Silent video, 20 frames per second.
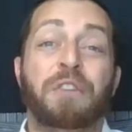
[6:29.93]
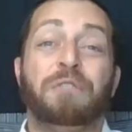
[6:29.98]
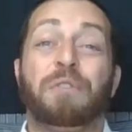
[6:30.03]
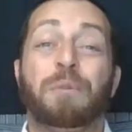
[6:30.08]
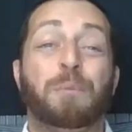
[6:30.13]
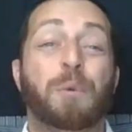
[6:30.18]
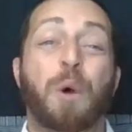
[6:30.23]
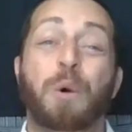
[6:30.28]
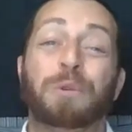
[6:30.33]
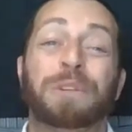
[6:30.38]

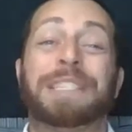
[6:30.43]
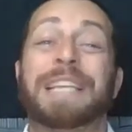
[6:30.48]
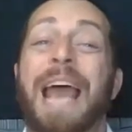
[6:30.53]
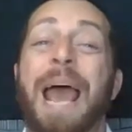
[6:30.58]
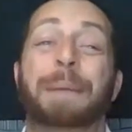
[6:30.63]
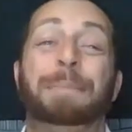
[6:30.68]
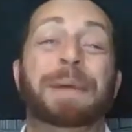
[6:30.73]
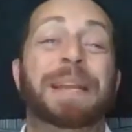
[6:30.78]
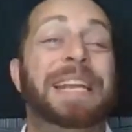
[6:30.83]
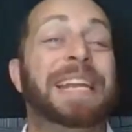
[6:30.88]
from what was
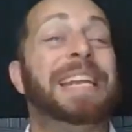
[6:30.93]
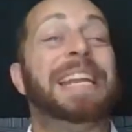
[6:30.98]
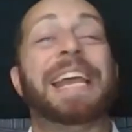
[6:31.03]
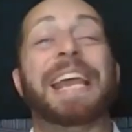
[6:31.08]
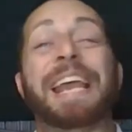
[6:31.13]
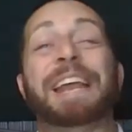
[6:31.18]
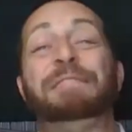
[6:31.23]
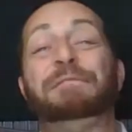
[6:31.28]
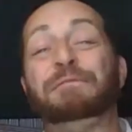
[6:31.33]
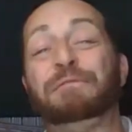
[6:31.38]
happening
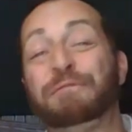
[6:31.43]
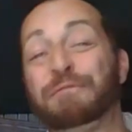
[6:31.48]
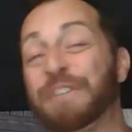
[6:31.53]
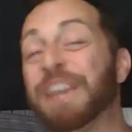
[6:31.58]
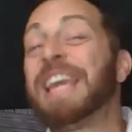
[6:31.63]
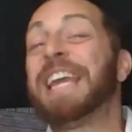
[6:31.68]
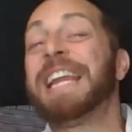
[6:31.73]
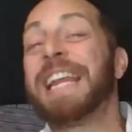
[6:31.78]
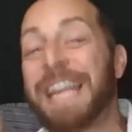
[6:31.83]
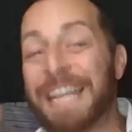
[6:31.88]
in
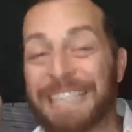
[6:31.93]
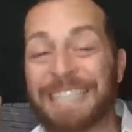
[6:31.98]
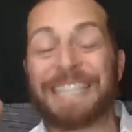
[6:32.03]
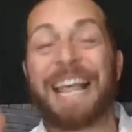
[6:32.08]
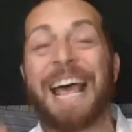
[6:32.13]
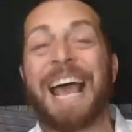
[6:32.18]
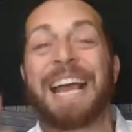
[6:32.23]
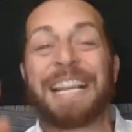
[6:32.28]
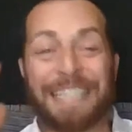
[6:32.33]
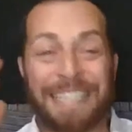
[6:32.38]
Phoenix
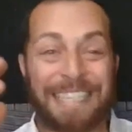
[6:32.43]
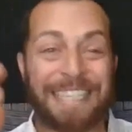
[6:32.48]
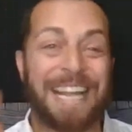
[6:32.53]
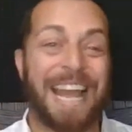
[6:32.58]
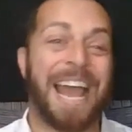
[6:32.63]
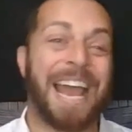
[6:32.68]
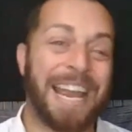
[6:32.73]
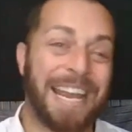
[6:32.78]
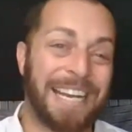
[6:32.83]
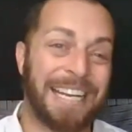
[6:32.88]
last
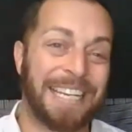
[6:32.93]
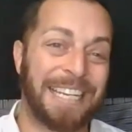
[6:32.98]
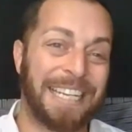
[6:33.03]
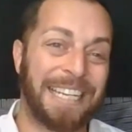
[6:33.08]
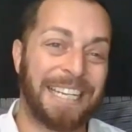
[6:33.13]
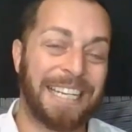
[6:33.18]
night.